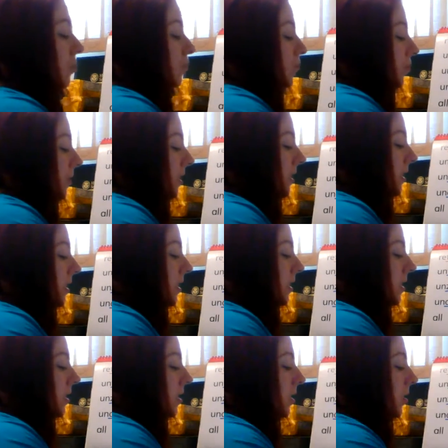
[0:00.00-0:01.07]

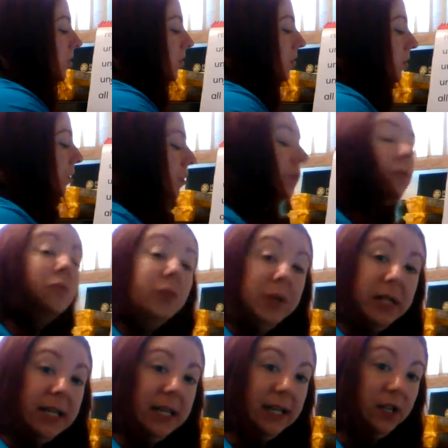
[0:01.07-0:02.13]
Reread.
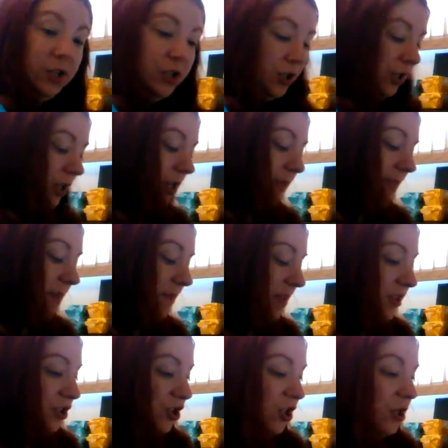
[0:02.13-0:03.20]
Good. That
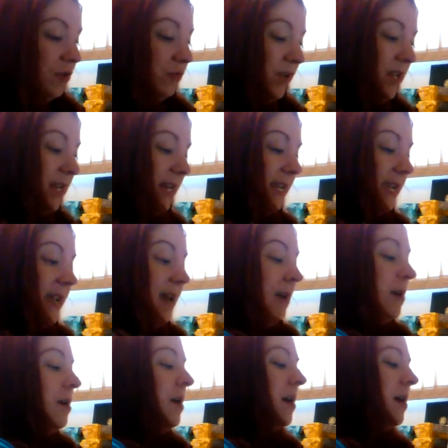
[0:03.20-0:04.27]
means you're going to read again.
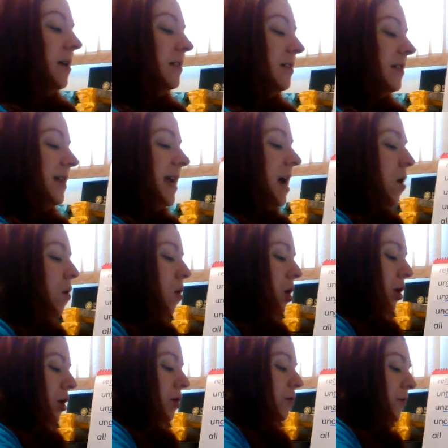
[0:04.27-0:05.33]
So now,
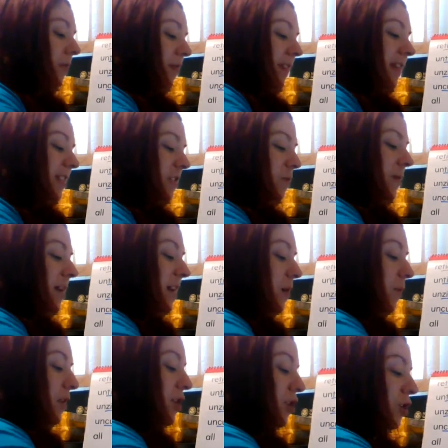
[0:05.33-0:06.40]
this
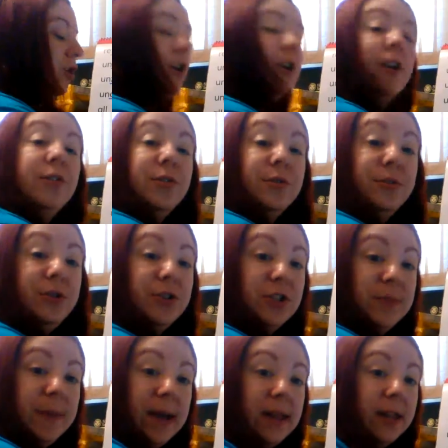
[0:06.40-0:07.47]
week when you're looking through your
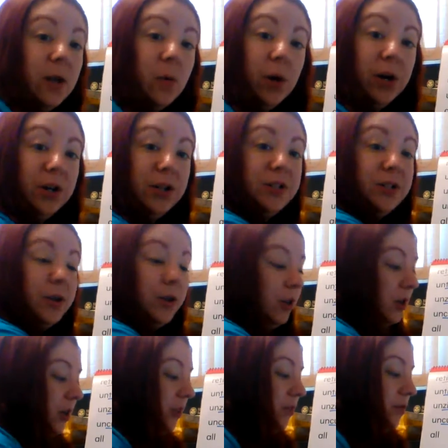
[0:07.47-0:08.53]
spelling words or
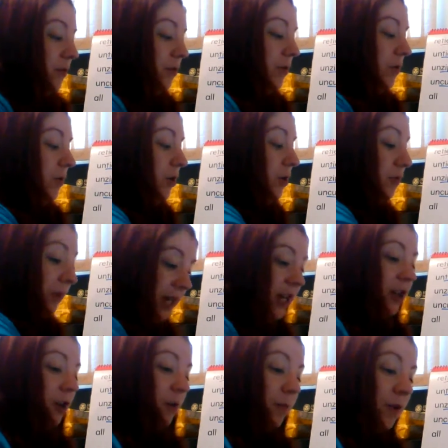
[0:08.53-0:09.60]
you're
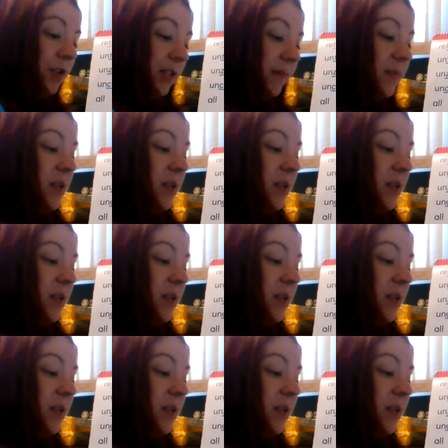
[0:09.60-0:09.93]
reading your books,